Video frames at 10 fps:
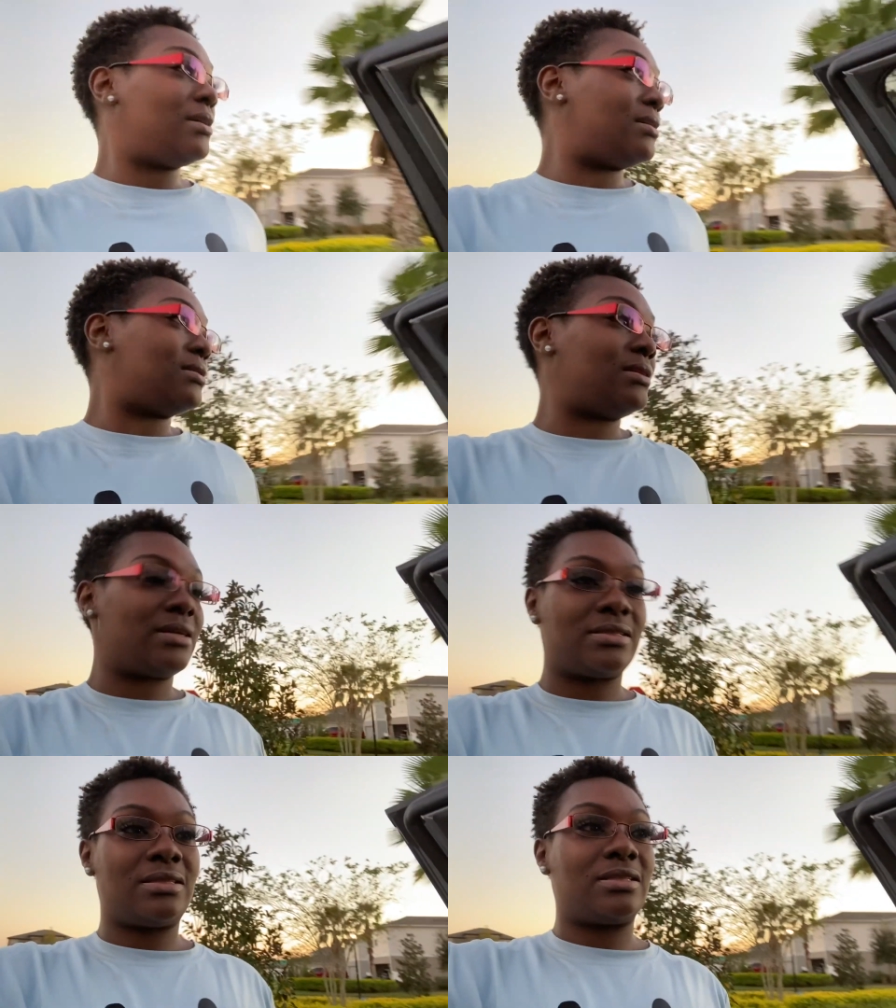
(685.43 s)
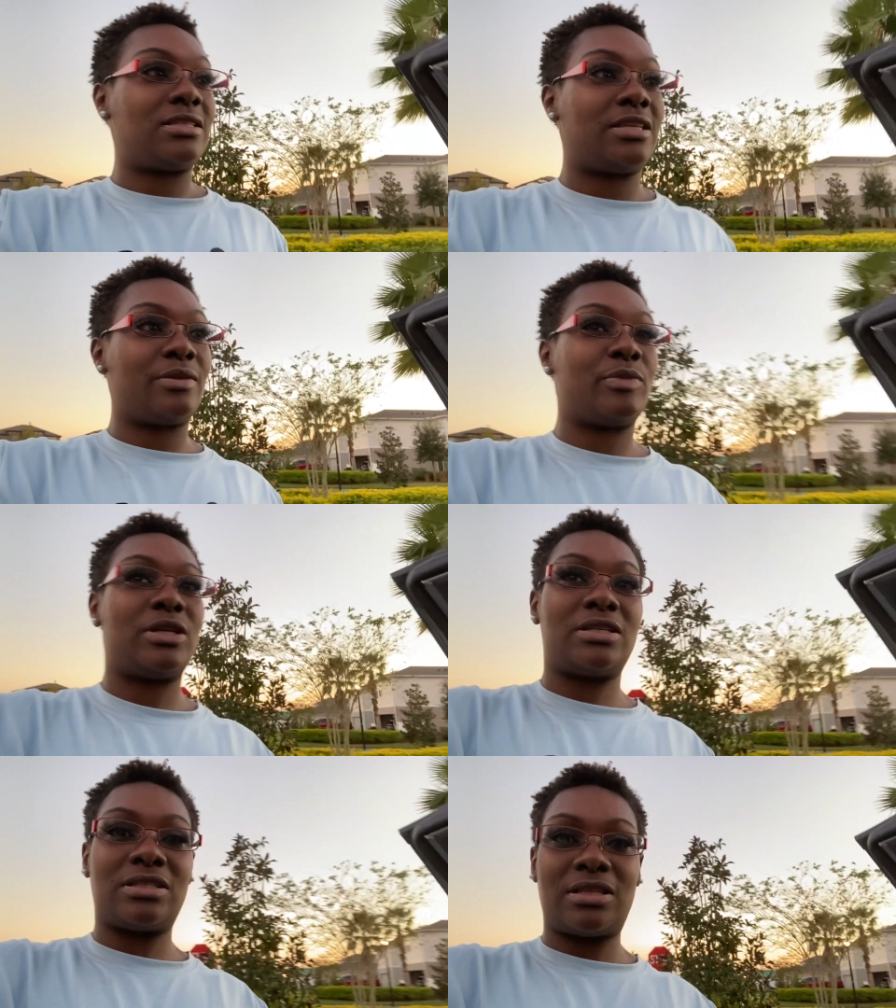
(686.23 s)
in less than 10
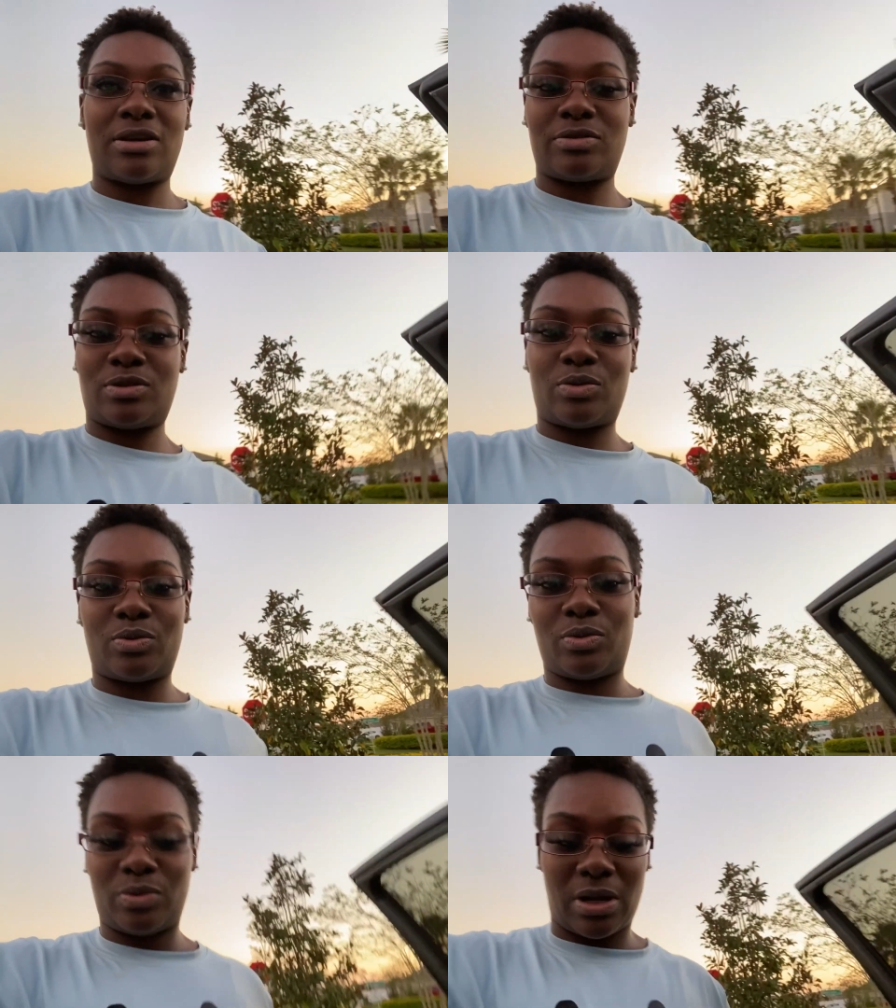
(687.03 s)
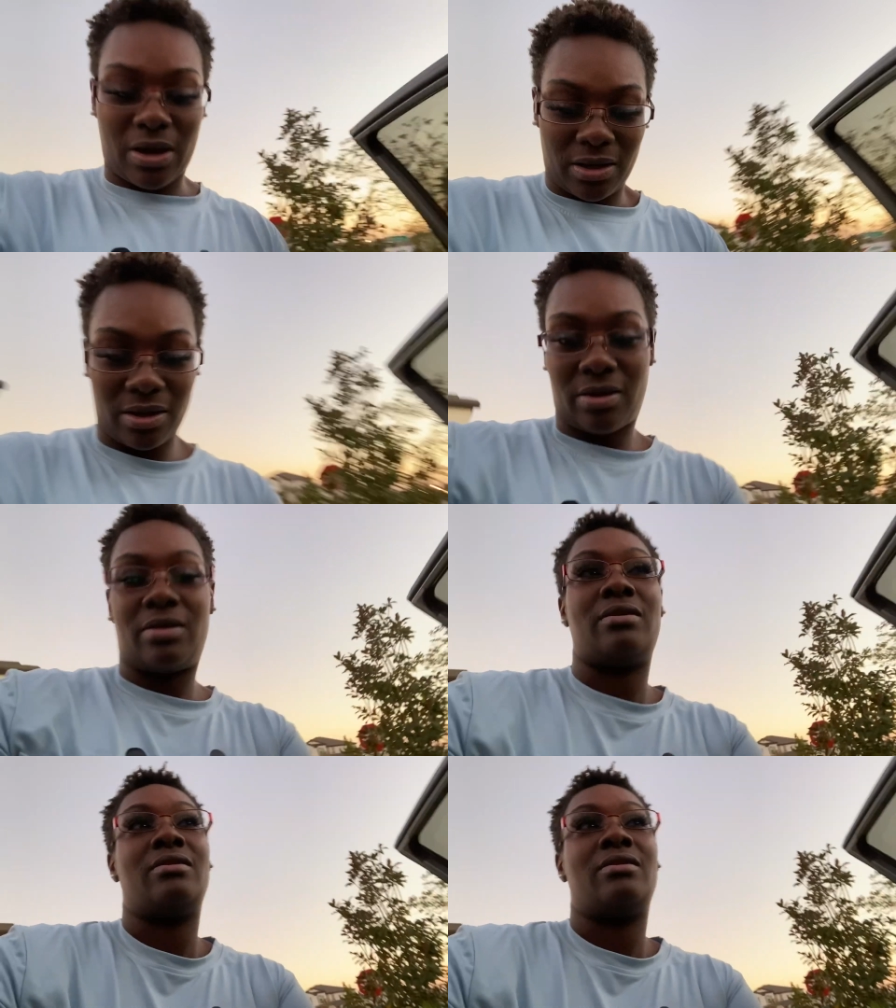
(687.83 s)
minutes now. It's so cool out here.